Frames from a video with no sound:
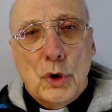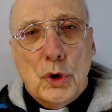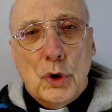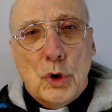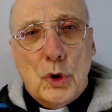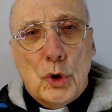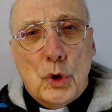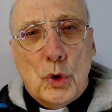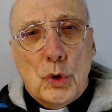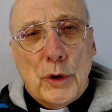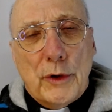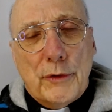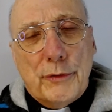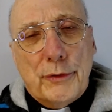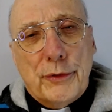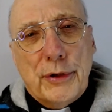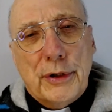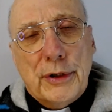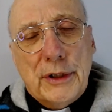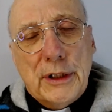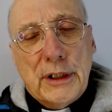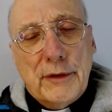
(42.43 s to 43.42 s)
who have
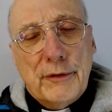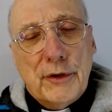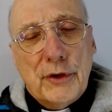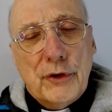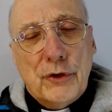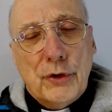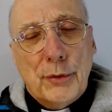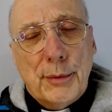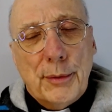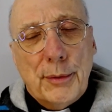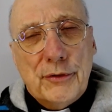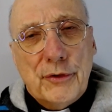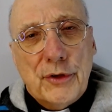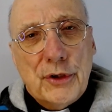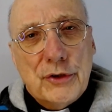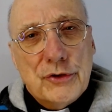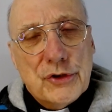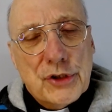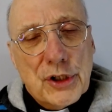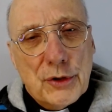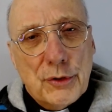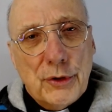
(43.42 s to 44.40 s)
given so much of their
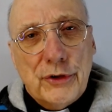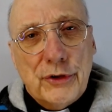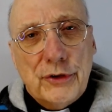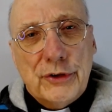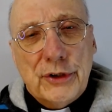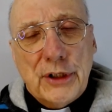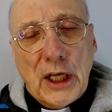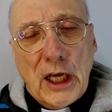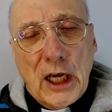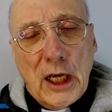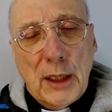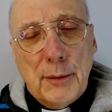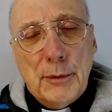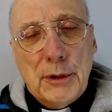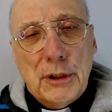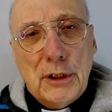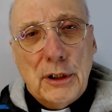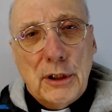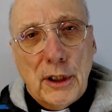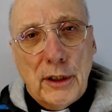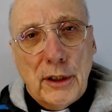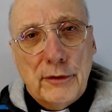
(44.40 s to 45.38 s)
generous time and
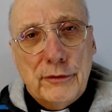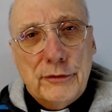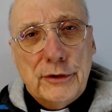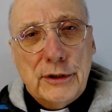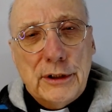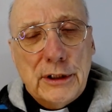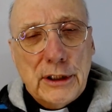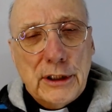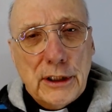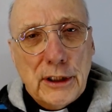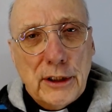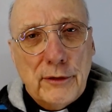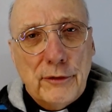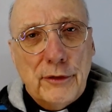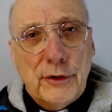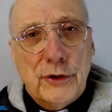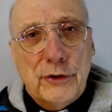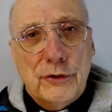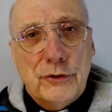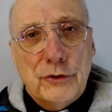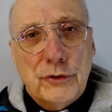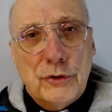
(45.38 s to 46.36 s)
love to care for
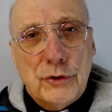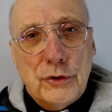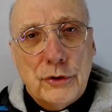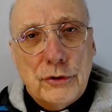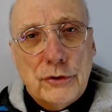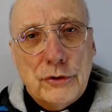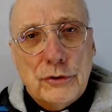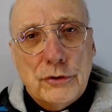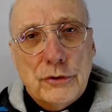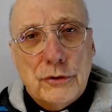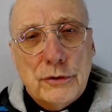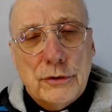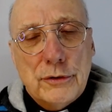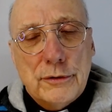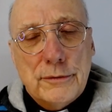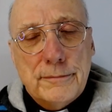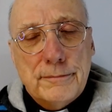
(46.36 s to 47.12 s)
this church.